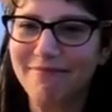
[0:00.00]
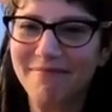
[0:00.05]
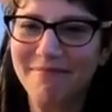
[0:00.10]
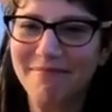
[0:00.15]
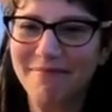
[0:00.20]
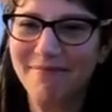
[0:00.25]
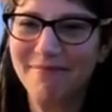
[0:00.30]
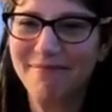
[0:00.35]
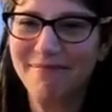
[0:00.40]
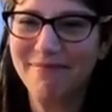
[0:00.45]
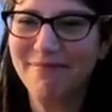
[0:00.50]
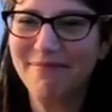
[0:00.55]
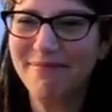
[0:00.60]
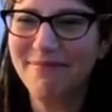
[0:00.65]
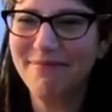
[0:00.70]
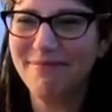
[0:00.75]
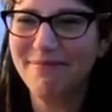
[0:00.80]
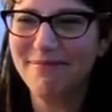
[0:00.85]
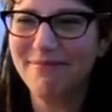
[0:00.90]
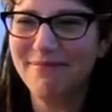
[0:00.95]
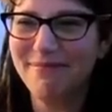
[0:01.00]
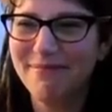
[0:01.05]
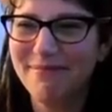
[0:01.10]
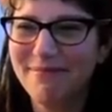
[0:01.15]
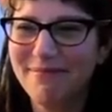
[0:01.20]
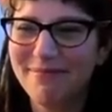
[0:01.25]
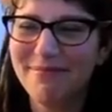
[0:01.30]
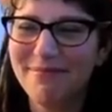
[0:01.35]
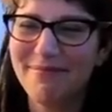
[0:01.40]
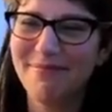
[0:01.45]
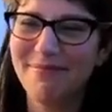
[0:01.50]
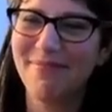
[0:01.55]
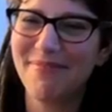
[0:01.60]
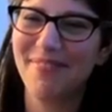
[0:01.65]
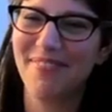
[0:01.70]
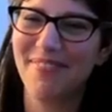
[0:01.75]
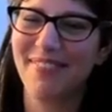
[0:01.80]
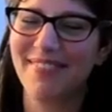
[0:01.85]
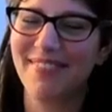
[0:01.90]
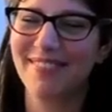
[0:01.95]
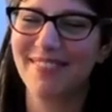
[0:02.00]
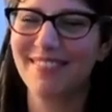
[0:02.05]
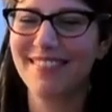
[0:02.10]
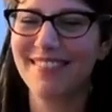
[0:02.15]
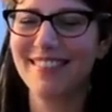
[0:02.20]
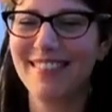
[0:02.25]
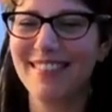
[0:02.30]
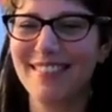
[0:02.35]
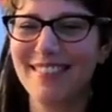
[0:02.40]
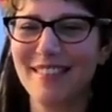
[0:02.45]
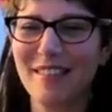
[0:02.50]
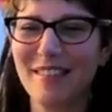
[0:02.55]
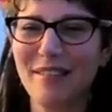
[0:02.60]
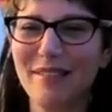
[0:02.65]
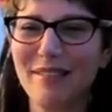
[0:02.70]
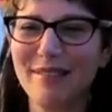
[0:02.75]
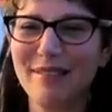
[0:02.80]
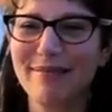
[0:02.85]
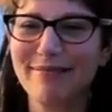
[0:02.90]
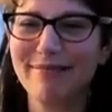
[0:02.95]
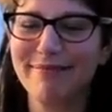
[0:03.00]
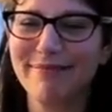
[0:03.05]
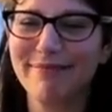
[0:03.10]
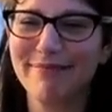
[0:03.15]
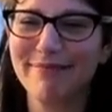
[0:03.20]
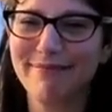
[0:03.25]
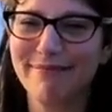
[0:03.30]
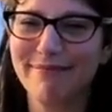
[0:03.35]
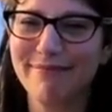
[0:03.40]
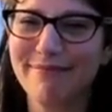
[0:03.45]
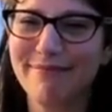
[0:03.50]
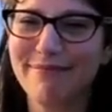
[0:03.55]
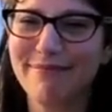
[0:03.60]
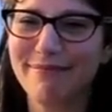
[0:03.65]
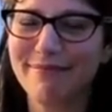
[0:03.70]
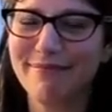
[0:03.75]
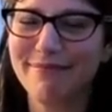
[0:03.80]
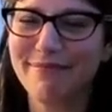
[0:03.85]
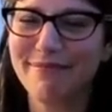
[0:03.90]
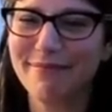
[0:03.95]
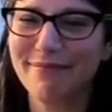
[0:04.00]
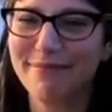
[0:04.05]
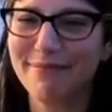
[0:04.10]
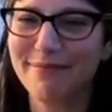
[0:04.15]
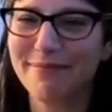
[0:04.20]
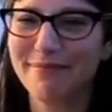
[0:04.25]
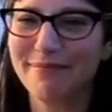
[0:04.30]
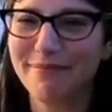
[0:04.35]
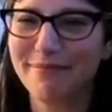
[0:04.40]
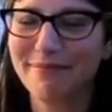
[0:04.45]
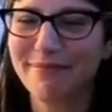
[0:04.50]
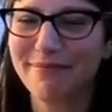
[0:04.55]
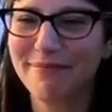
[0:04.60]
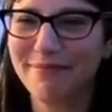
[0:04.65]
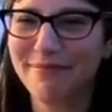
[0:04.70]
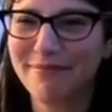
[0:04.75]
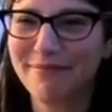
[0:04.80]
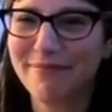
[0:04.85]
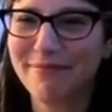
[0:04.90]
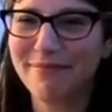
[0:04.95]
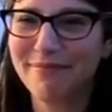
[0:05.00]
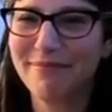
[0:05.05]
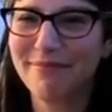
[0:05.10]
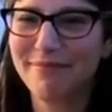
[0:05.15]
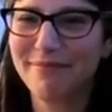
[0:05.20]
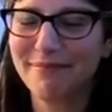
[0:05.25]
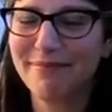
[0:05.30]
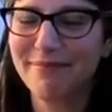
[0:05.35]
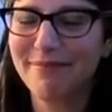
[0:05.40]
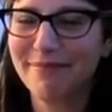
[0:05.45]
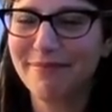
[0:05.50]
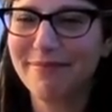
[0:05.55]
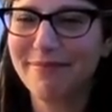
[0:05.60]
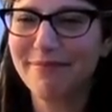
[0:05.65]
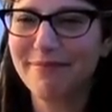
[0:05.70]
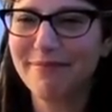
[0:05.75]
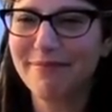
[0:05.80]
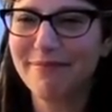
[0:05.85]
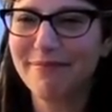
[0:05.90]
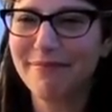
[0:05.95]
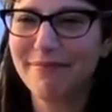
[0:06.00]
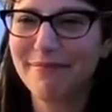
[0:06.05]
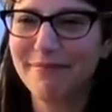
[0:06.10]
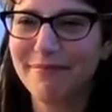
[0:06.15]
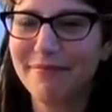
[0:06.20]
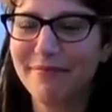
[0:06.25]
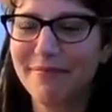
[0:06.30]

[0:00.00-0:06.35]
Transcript: No words are spoken by the person on screen.